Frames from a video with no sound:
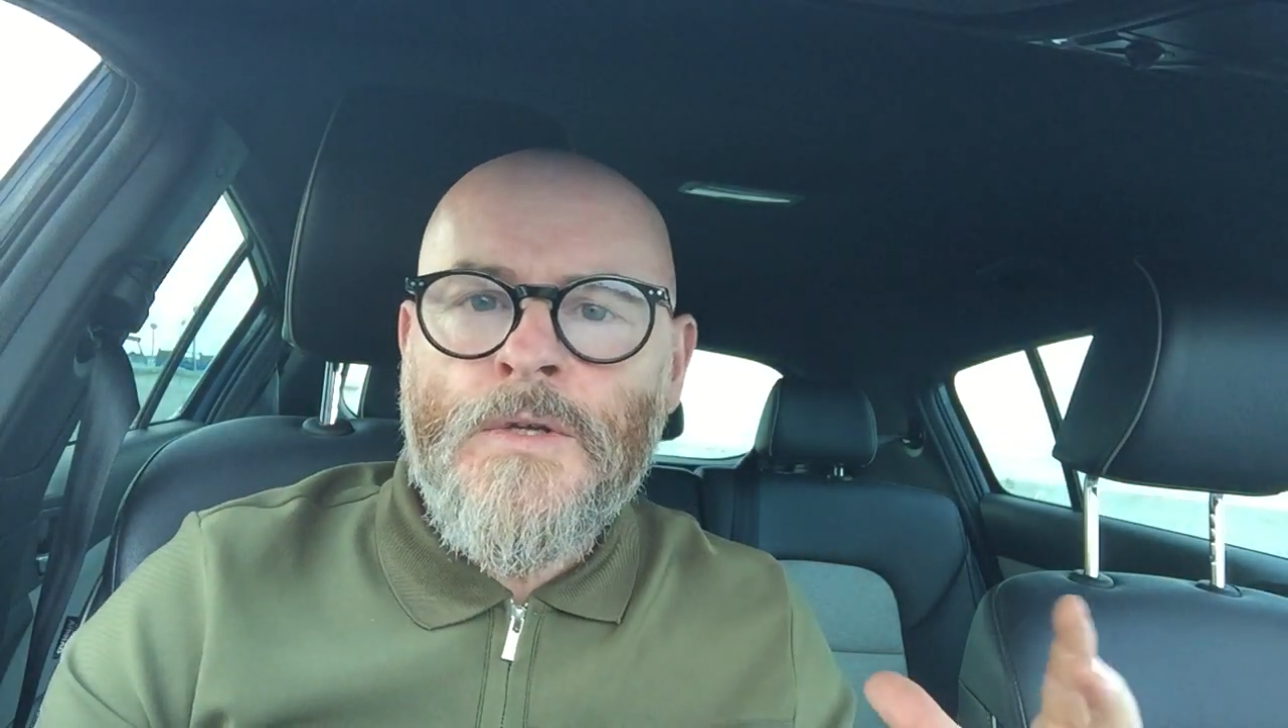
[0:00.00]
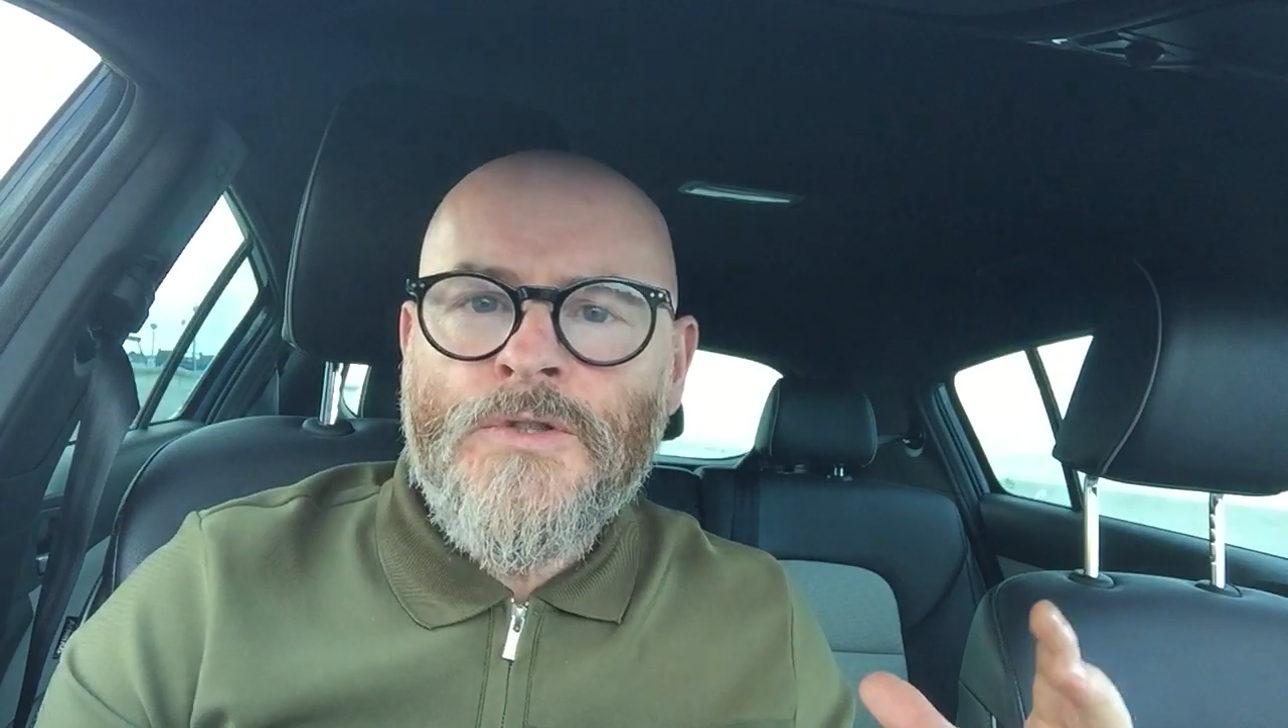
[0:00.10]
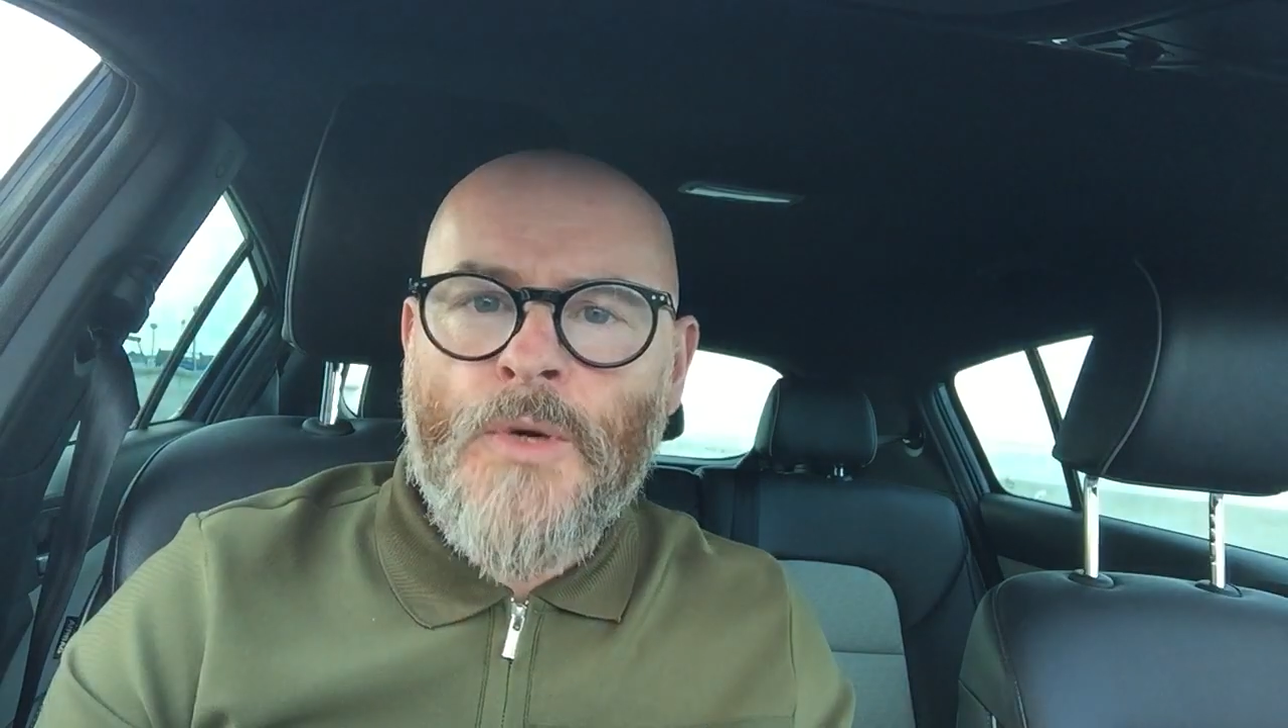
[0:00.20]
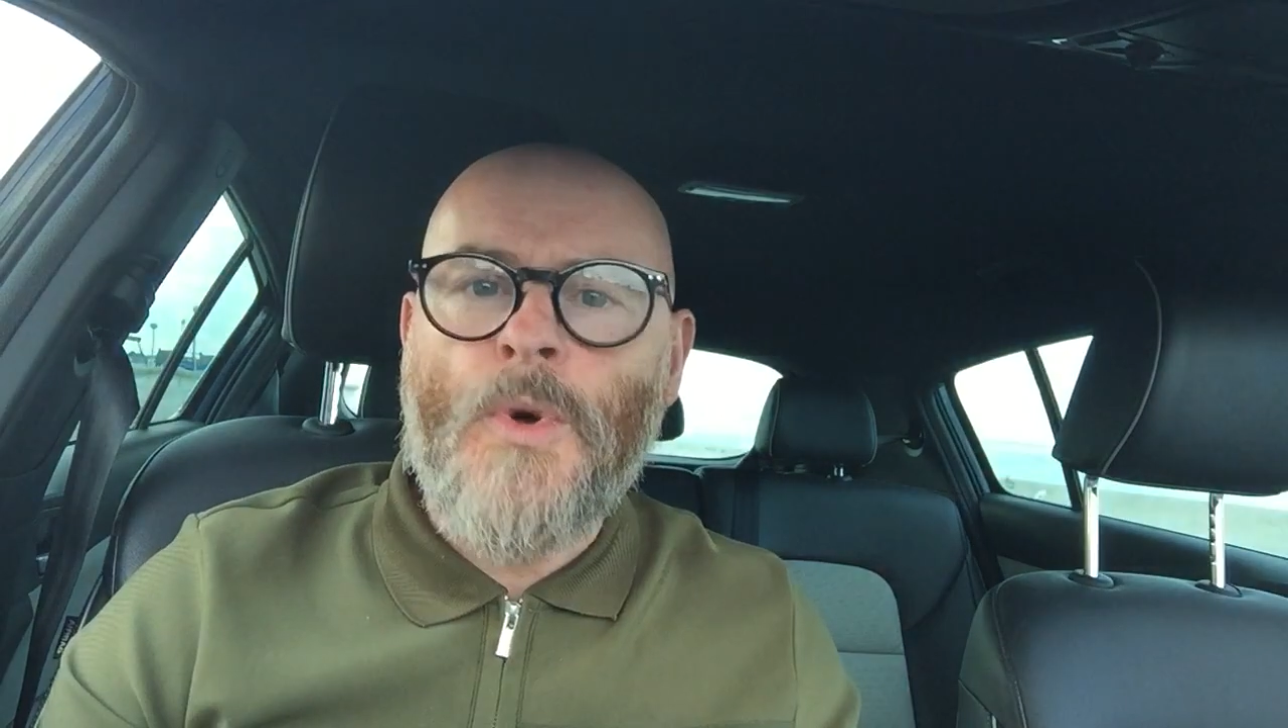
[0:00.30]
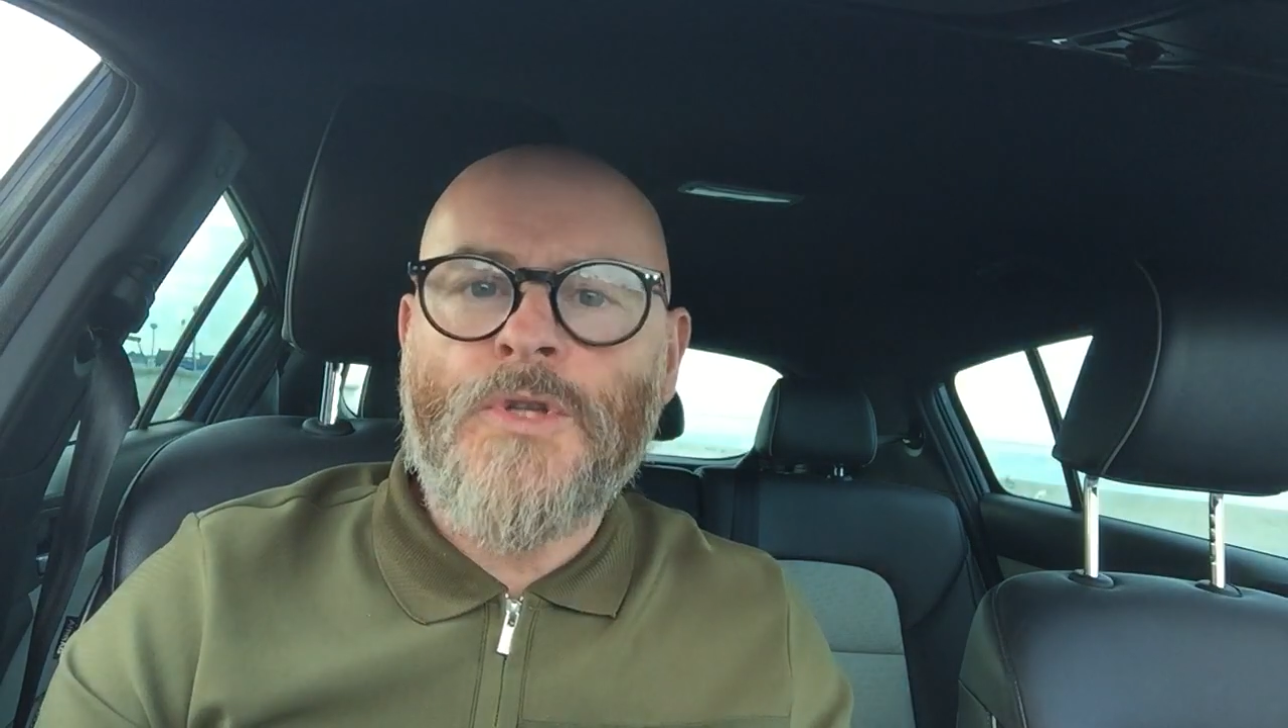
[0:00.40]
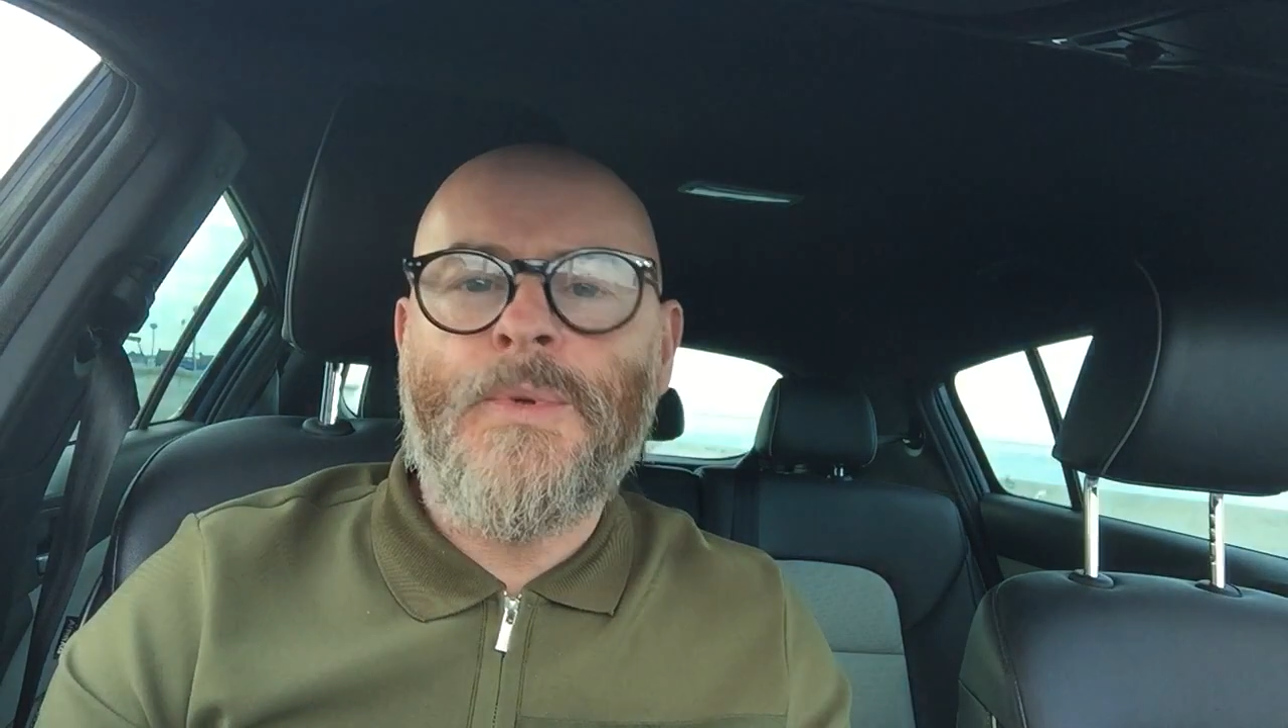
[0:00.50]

So what